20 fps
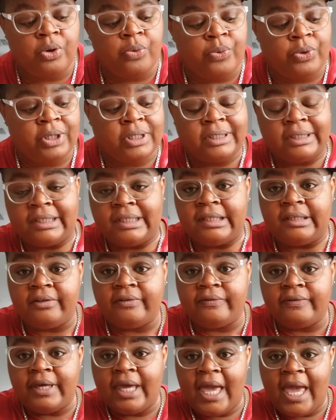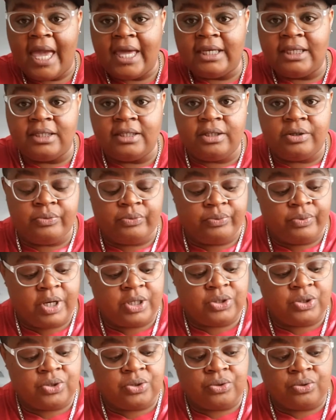want to leave any
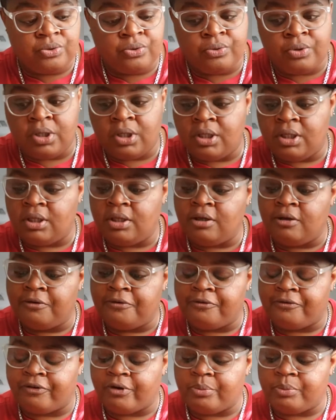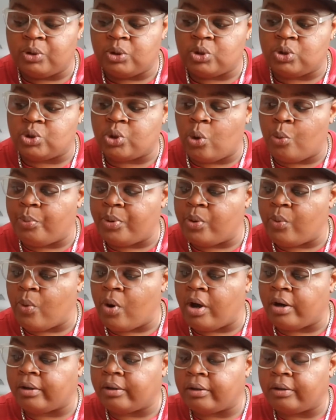residue from your soapy
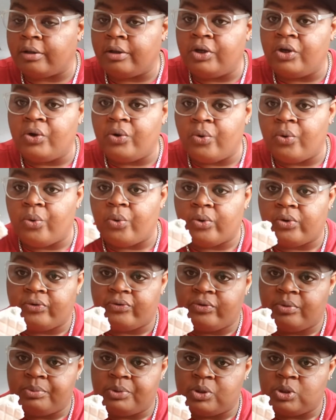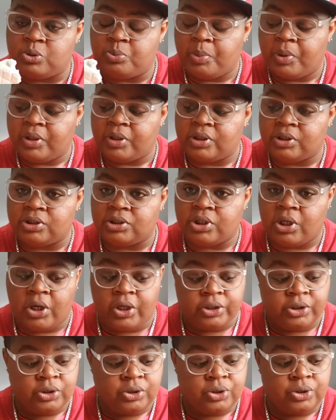water or from your sponge
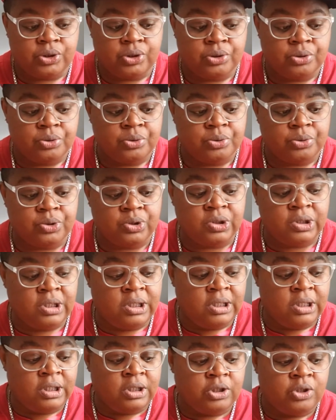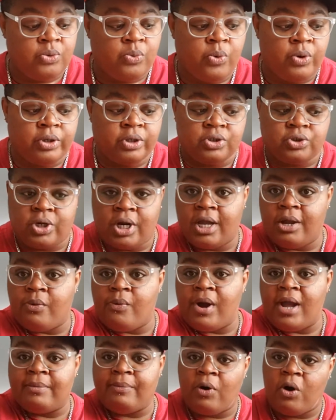on your shoes. You want to try and
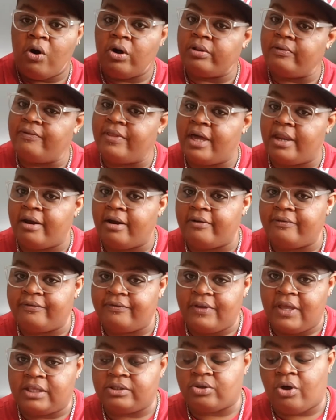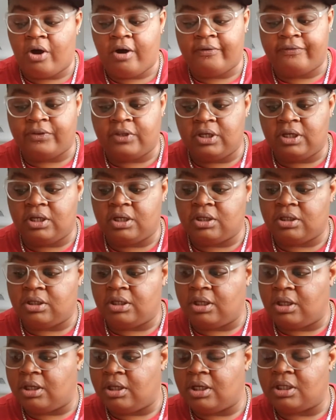wipe all of that off as often
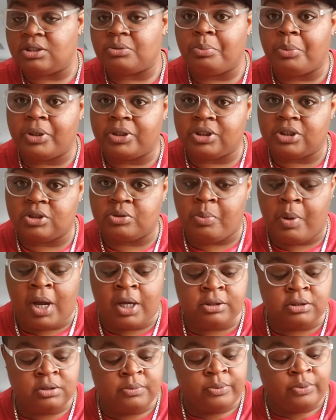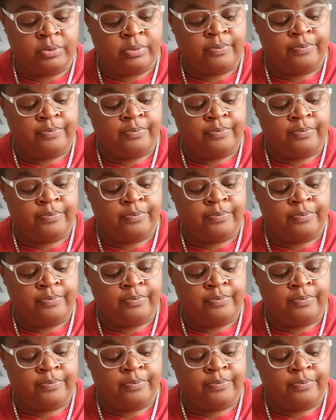and as much as possible.